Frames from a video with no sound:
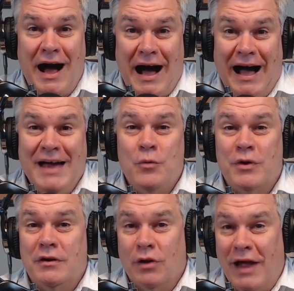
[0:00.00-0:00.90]
I
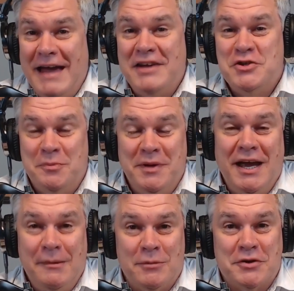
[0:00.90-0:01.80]
would like to be
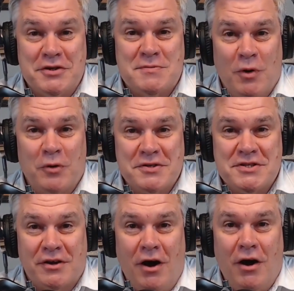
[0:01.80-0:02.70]
able to smoke a
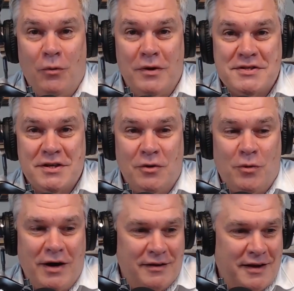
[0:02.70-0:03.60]
cigar once in a
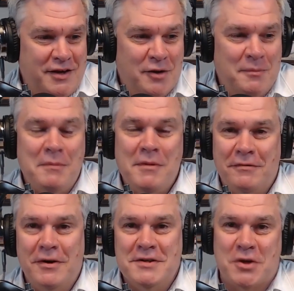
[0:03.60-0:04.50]
while. I hear about my
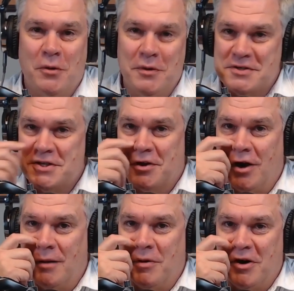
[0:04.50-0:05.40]
friends going to
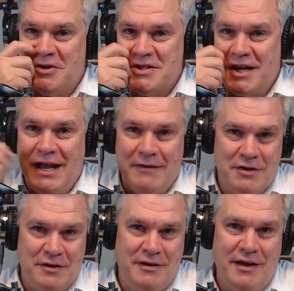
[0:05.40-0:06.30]
cigar bars and
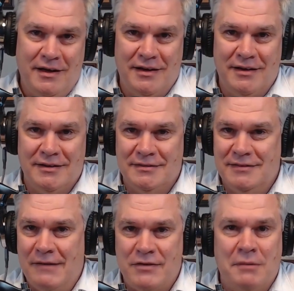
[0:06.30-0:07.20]
having
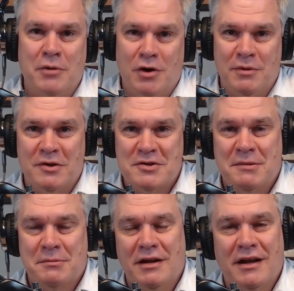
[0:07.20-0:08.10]
a bourbon or
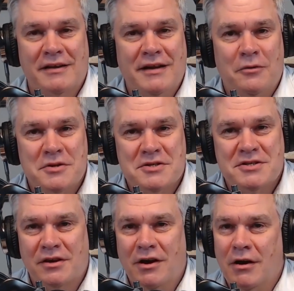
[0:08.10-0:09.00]
something like that with a
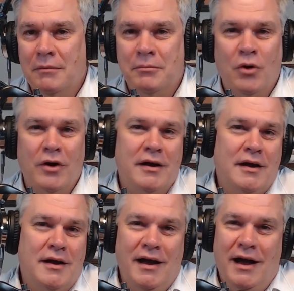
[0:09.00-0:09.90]
cigar. And boy,
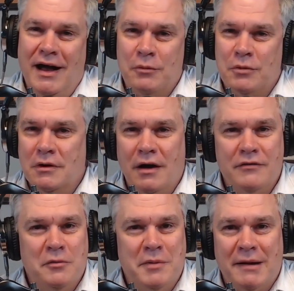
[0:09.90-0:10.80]
I would
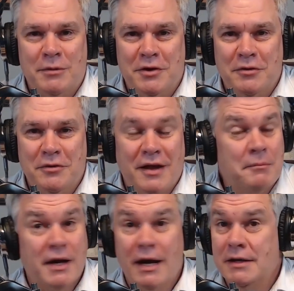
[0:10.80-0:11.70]
love to be able to do that,
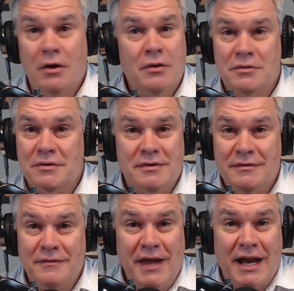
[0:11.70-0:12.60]
but I don't.
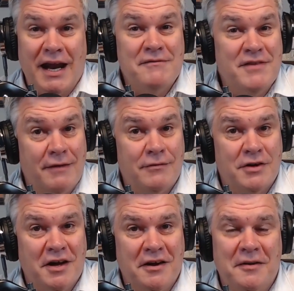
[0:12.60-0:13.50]
And I've never
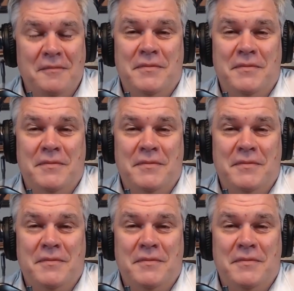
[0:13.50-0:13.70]
done it